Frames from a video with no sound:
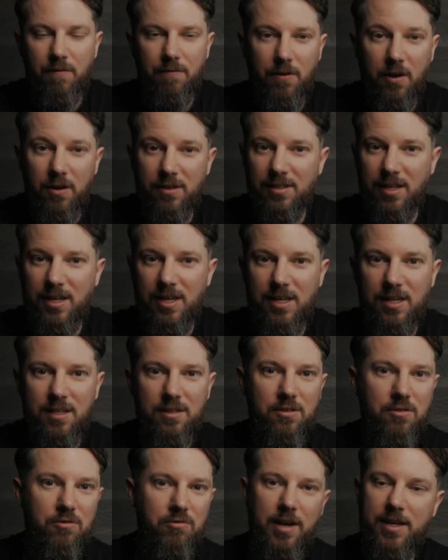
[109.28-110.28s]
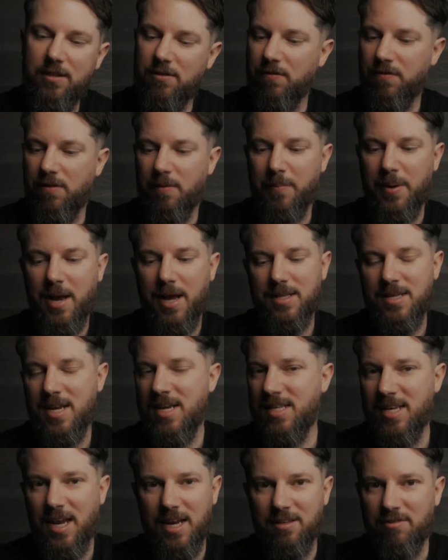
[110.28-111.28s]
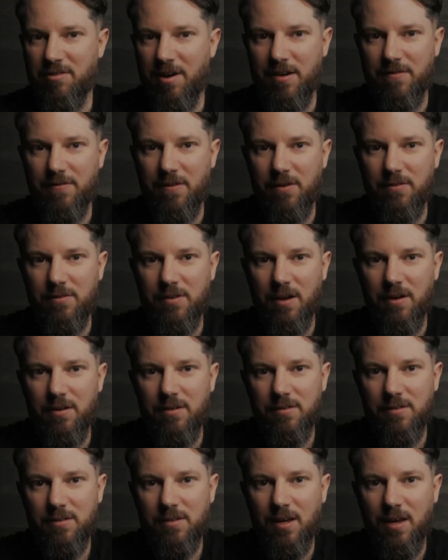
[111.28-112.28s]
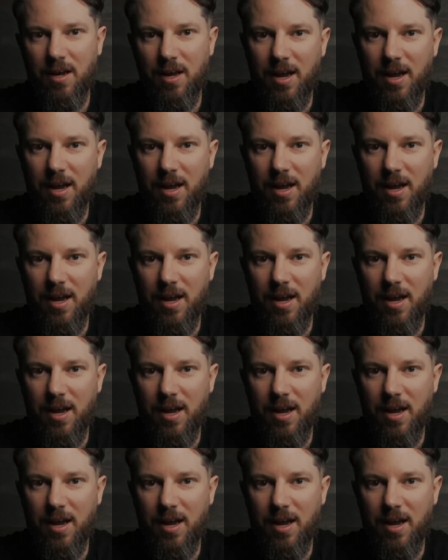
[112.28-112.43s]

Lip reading: Firstly, straight off the bat, it takes great photos.